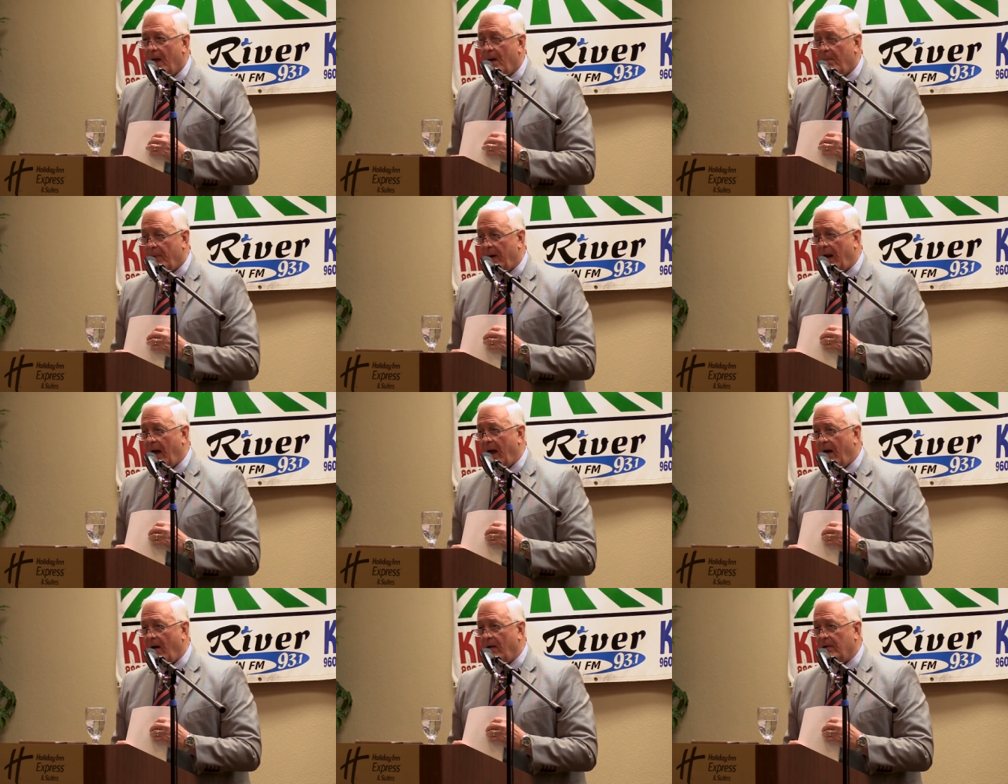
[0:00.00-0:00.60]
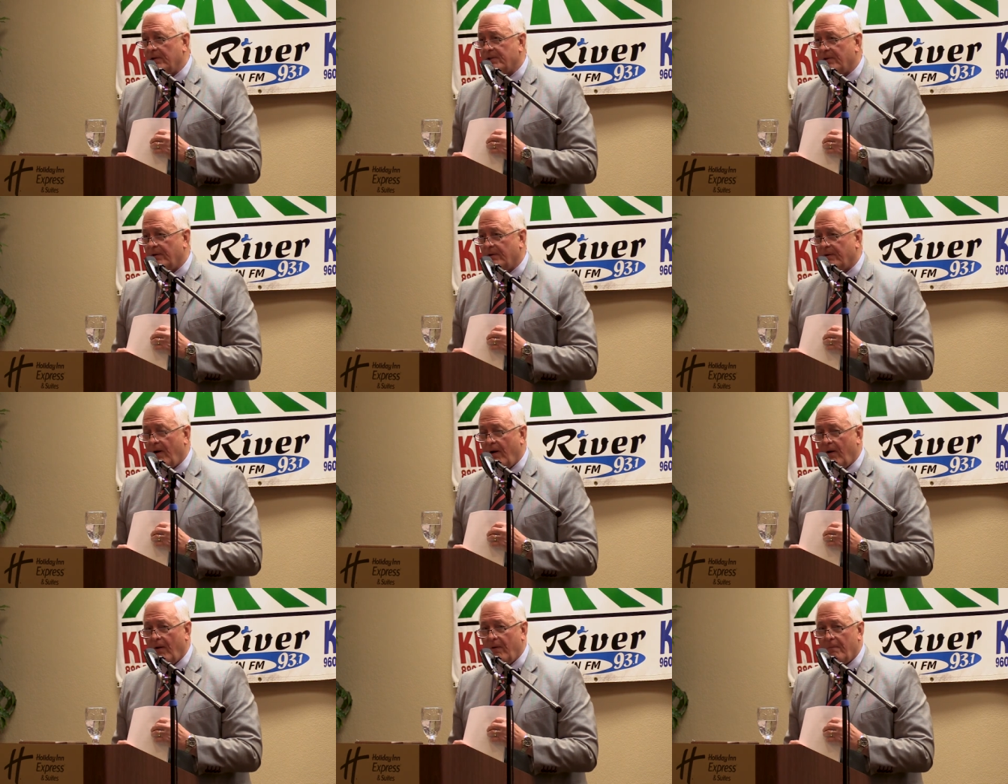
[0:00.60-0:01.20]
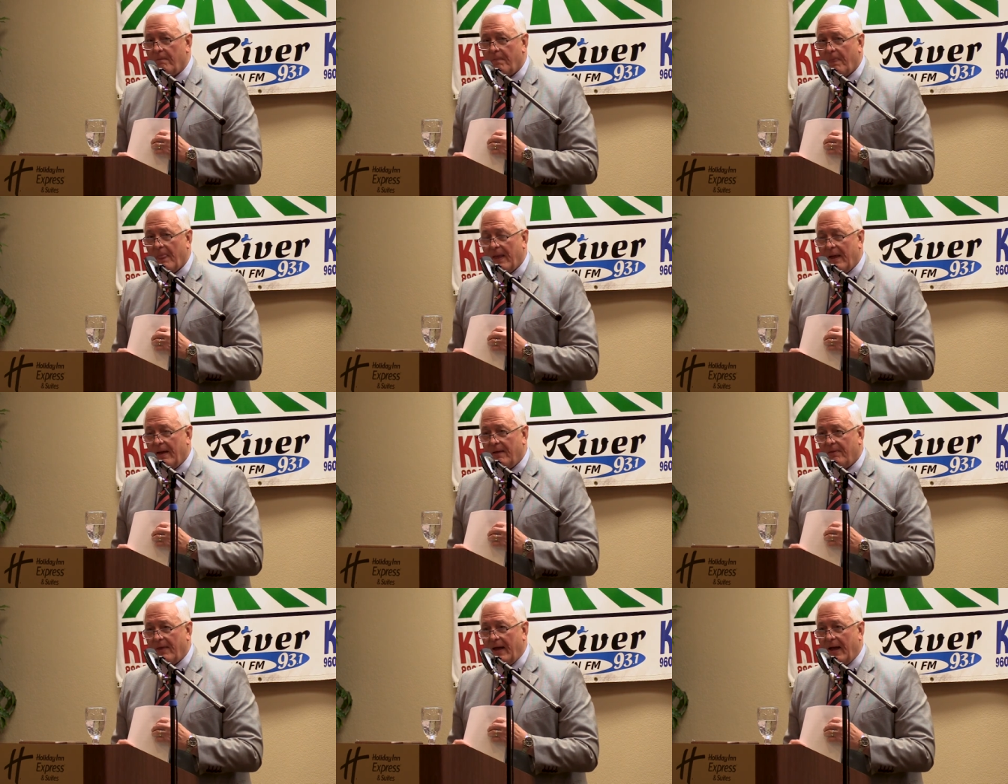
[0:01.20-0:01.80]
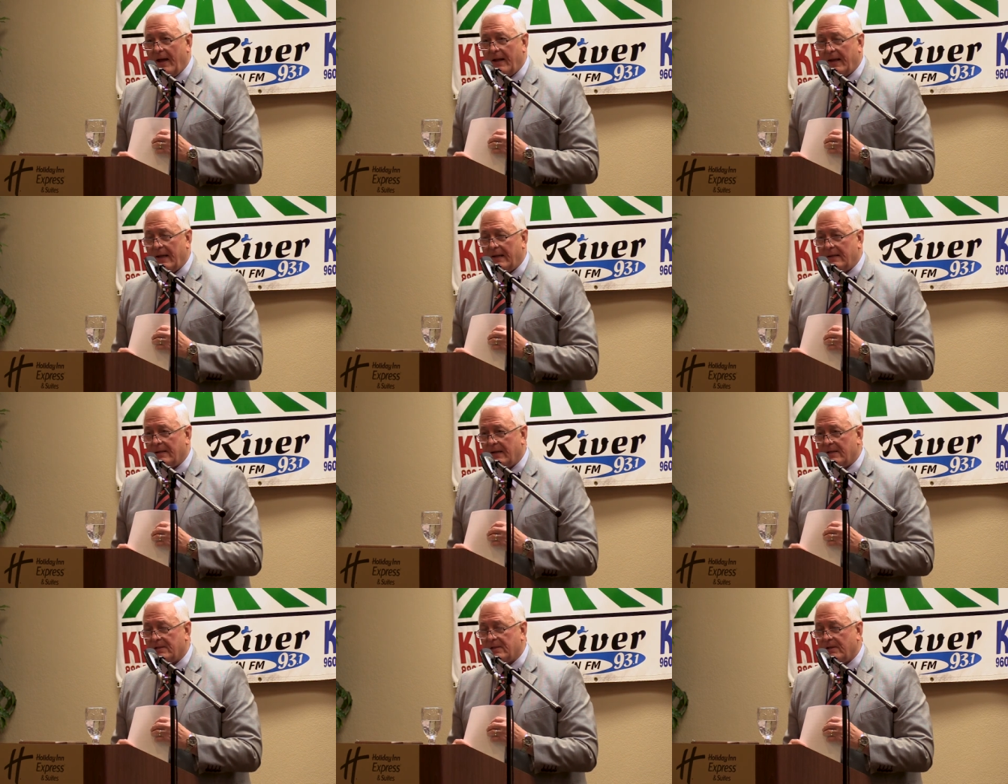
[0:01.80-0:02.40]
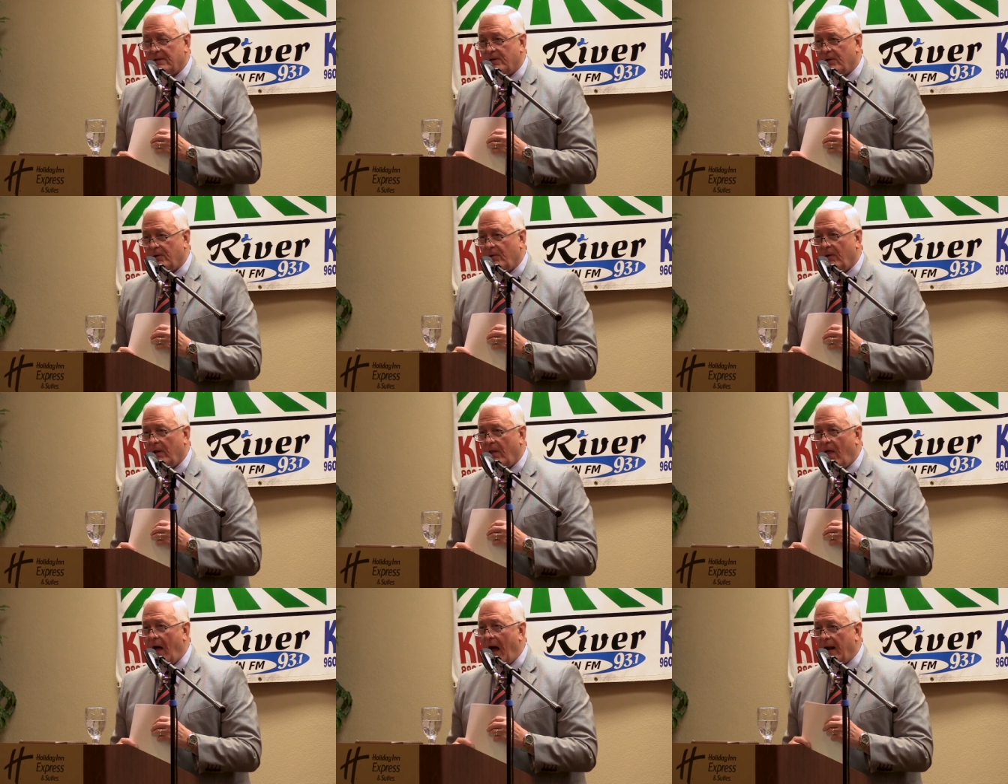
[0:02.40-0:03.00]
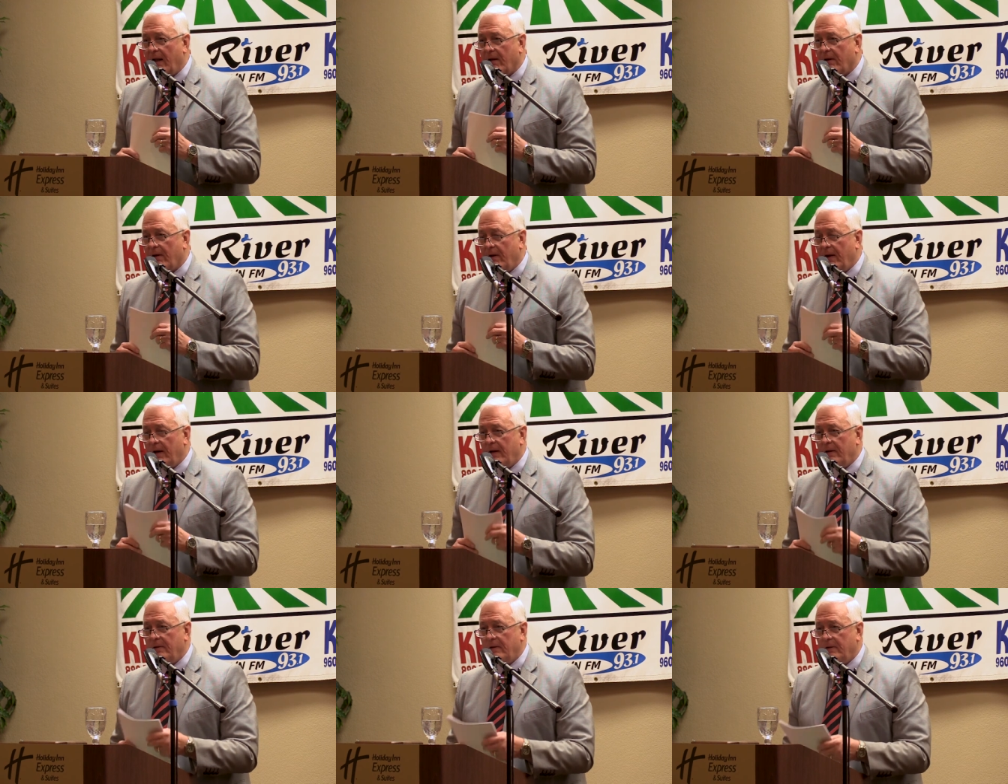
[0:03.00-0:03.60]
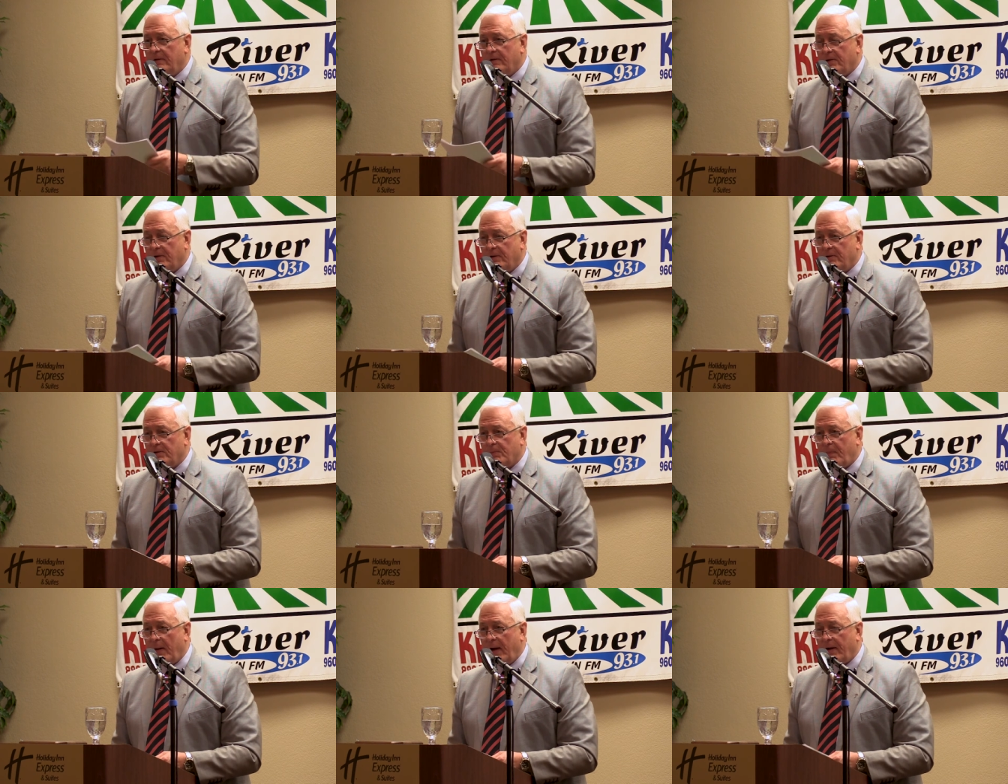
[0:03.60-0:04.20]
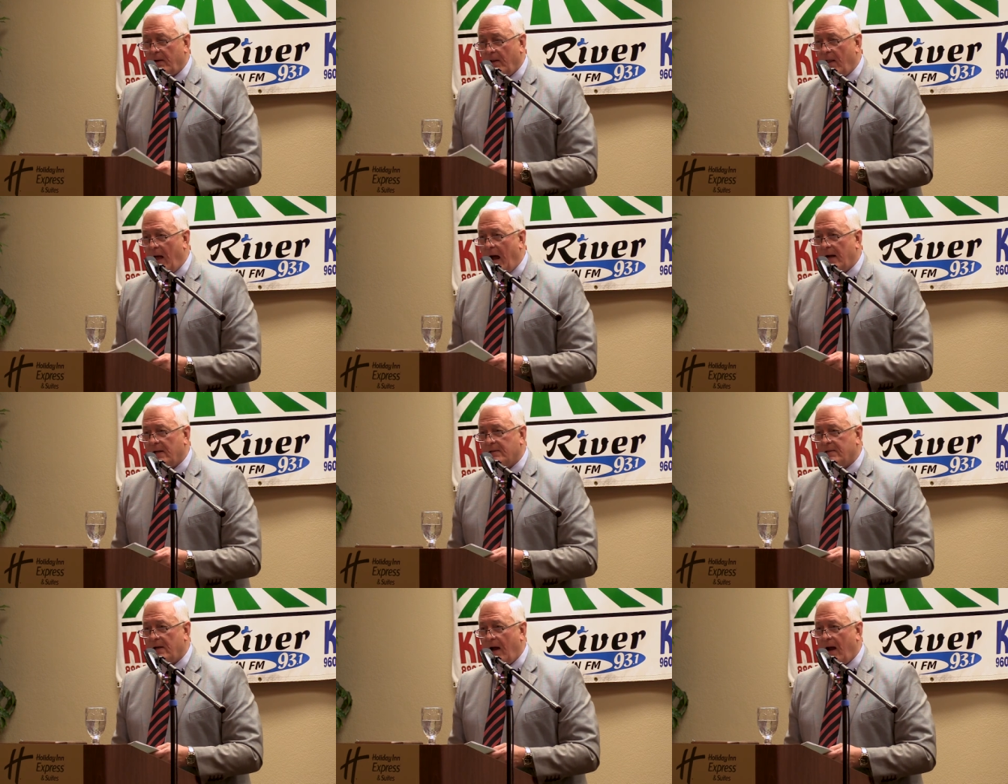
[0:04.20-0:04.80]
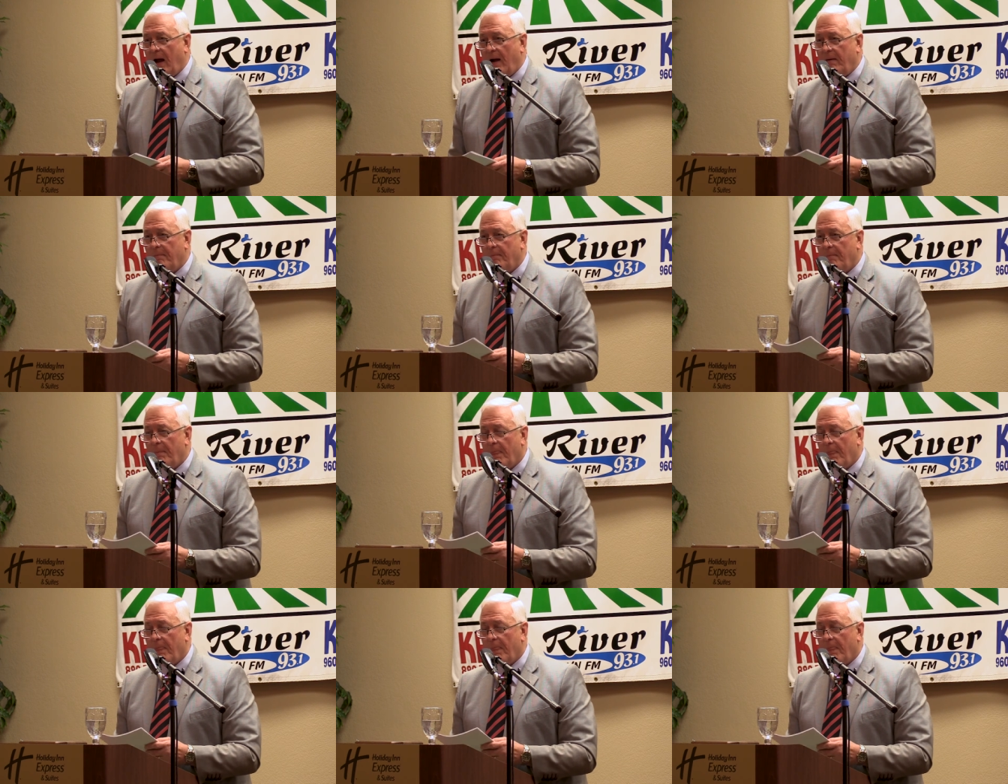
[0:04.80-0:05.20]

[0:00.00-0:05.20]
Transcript: but I also know that it doesn't do a lot of good to spend a lot of time